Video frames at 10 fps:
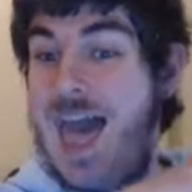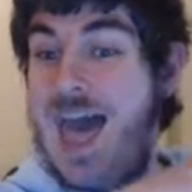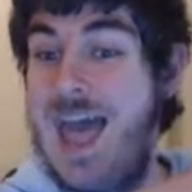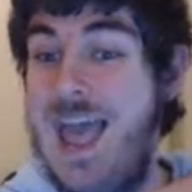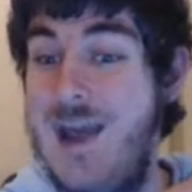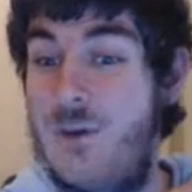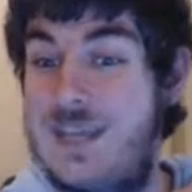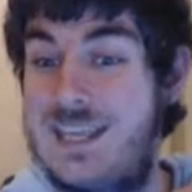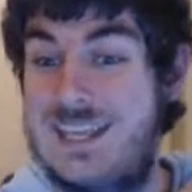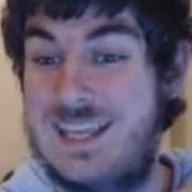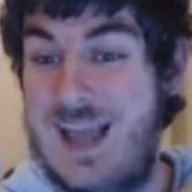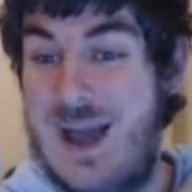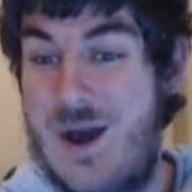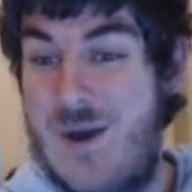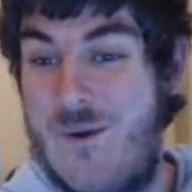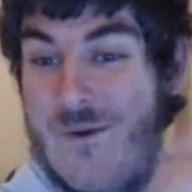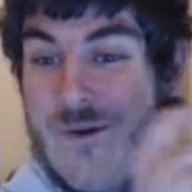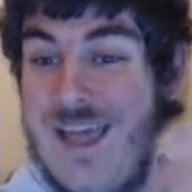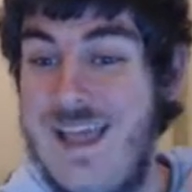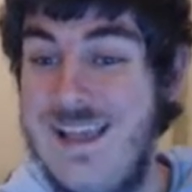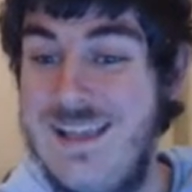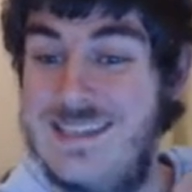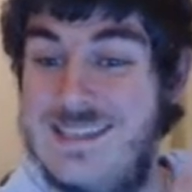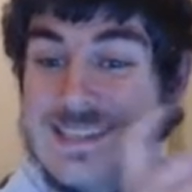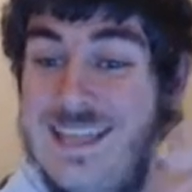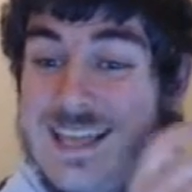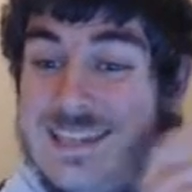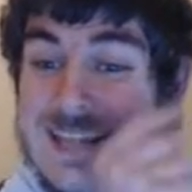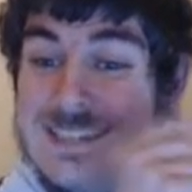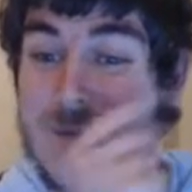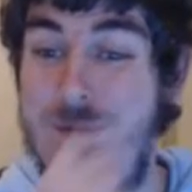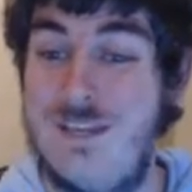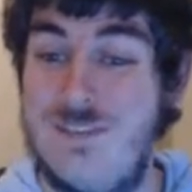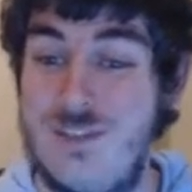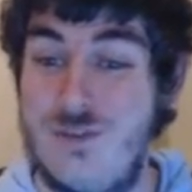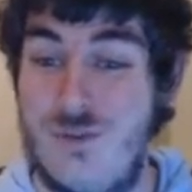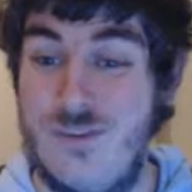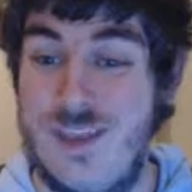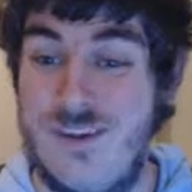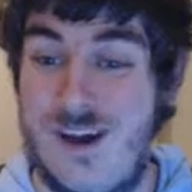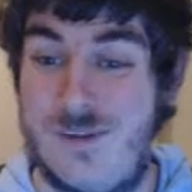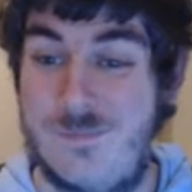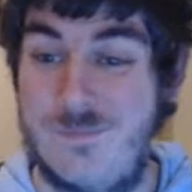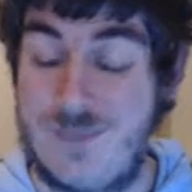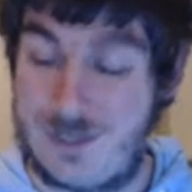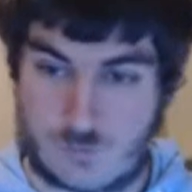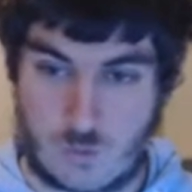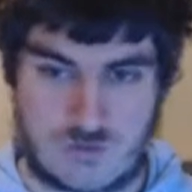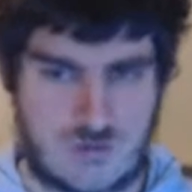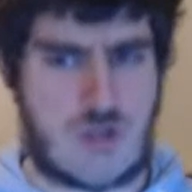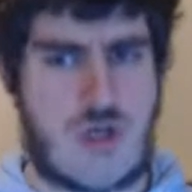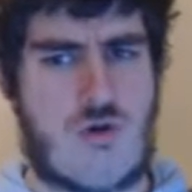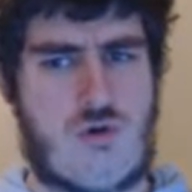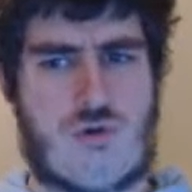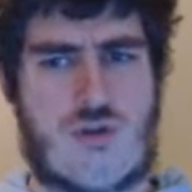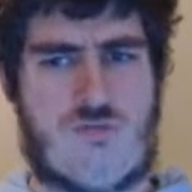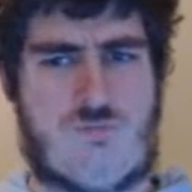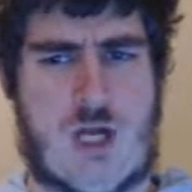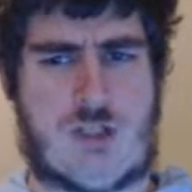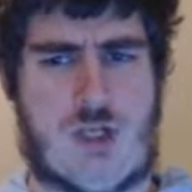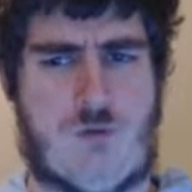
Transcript: there we go. that, that's how many of each trophy there are. And of course, the elusive Platinum